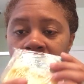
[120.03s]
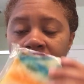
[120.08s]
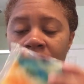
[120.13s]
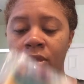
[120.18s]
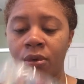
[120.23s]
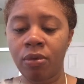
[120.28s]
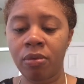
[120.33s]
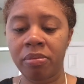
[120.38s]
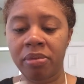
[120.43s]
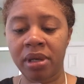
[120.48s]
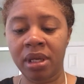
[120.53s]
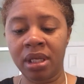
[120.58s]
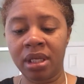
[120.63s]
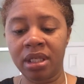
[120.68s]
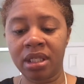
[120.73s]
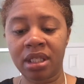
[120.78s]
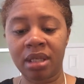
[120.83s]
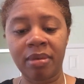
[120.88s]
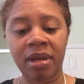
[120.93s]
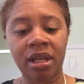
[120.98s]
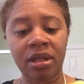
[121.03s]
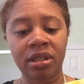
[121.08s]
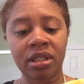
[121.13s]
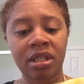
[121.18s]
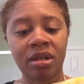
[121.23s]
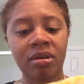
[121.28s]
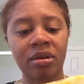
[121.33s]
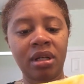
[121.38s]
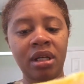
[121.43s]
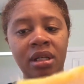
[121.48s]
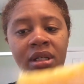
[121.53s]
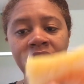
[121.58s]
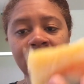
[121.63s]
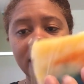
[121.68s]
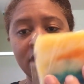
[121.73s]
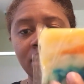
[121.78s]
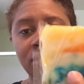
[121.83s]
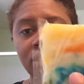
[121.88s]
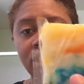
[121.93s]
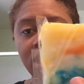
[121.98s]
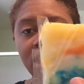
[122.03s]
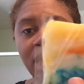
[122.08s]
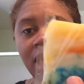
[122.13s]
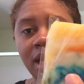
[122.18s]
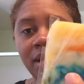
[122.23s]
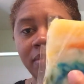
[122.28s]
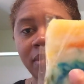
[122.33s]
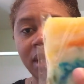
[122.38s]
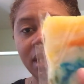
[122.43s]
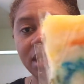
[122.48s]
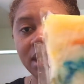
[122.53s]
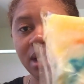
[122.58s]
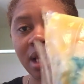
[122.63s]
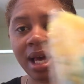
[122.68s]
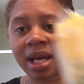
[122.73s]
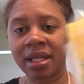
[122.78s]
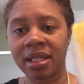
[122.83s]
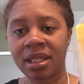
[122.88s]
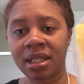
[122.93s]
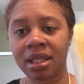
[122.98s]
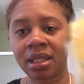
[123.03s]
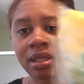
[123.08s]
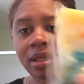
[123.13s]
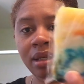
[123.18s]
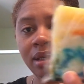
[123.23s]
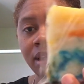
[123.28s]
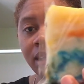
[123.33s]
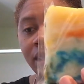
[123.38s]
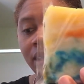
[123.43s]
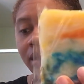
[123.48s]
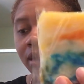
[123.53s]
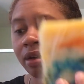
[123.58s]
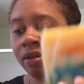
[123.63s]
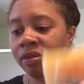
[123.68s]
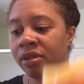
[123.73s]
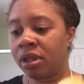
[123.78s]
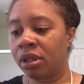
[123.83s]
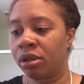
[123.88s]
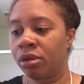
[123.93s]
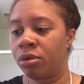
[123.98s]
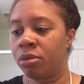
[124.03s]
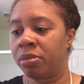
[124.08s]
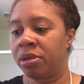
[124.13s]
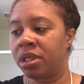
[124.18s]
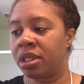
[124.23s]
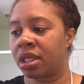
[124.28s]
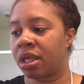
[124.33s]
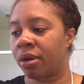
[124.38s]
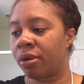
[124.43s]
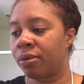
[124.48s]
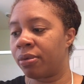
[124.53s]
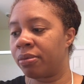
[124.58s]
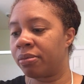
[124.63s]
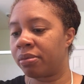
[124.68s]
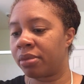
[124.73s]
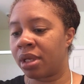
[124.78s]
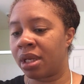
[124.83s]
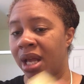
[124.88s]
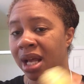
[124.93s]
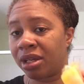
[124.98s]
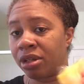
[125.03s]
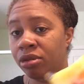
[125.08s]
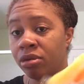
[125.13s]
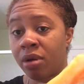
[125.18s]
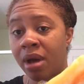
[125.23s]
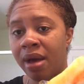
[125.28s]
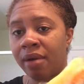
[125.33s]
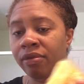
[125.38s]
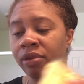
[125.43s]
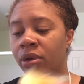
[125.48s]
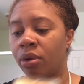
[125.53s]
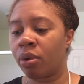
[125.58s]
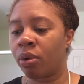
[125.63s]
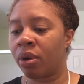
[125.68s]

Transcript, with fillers: soap and it smells so good. So she gave me a slice of the loopy soap and I do have the